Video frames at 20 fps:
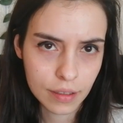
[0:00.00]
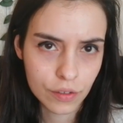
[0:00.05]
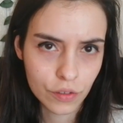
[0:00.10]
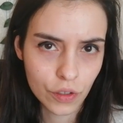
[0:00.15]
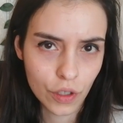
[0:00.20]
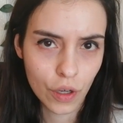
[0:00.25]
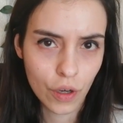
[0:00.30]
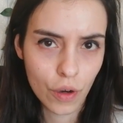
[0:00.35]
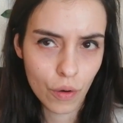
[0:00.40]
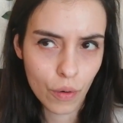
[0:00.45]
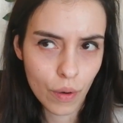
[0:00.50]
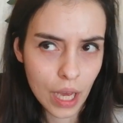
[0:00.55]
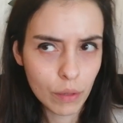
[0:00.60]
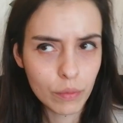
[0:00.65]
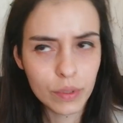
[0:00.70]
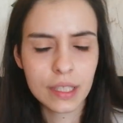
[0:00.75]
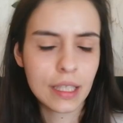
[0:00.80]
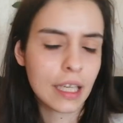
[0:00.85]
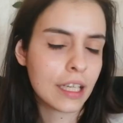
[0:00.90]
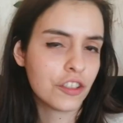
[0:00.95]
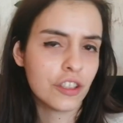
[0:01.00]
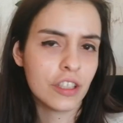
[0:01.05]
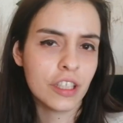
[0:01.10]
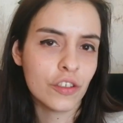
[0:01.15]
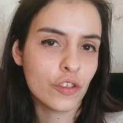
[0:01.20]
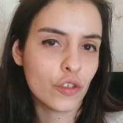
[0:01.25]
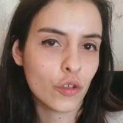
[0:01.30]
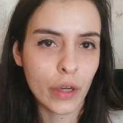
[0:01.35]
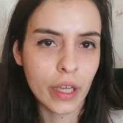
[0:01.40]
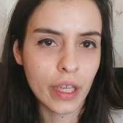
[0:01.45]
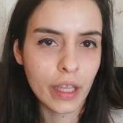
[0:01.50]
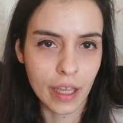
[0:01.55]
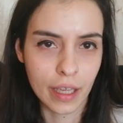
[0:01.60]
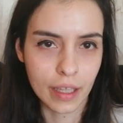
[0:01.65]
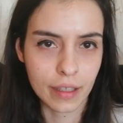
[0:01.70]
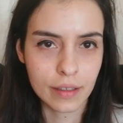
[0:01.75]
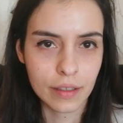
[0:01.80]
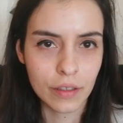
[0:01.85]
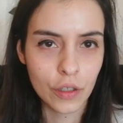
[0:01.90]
so I was actually enjoying it.